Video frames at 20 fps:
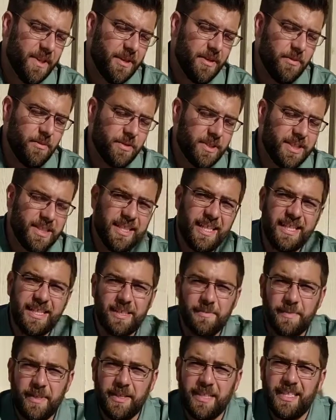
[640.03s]
What's nice
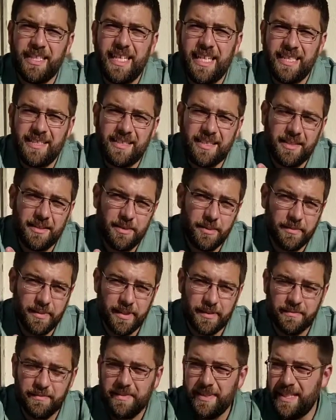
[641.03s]
about the nonstick
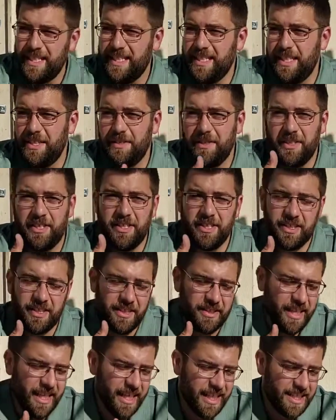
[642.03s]
aluminum is you can cook
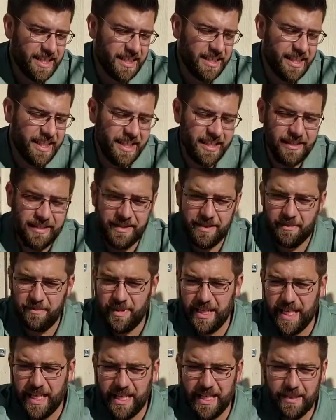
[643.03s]
your eggs in there, your
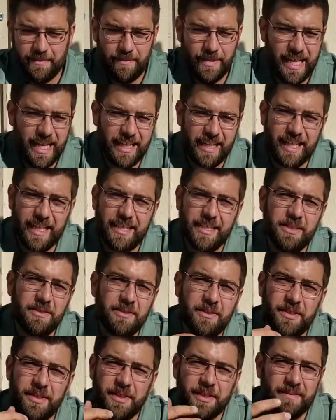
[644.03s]
bacon, pancakes. You can
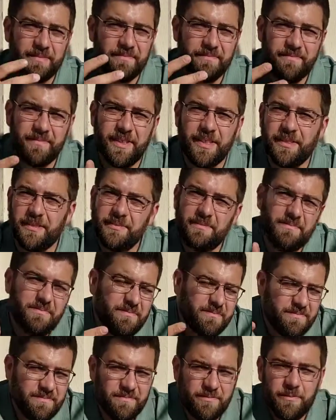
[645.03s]
cook, you know,
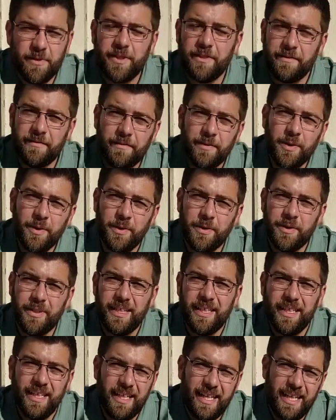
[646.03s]
real food,
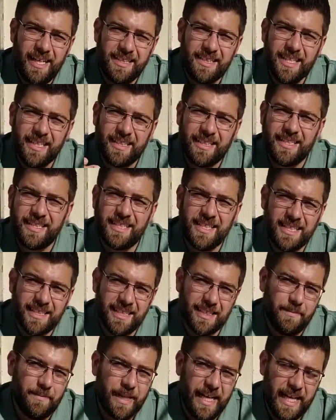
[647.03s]
and it's not going to stick to
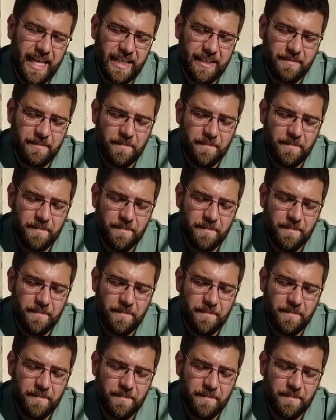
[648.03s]
the pan.